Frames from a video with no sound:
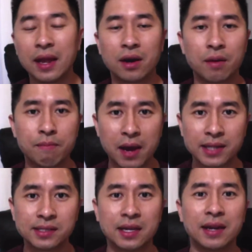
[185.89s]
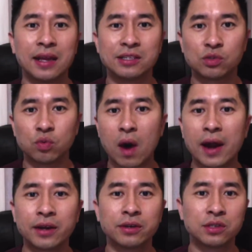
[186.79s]
and our mindset is
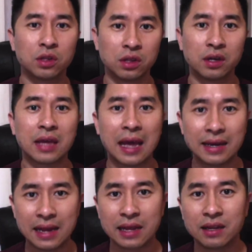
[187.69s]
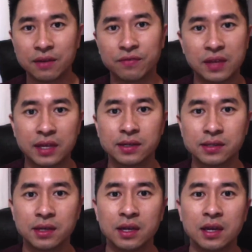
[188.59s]
wired to look at negative
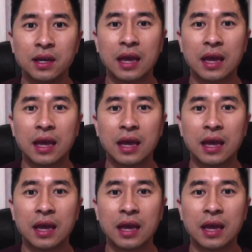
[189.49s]
things.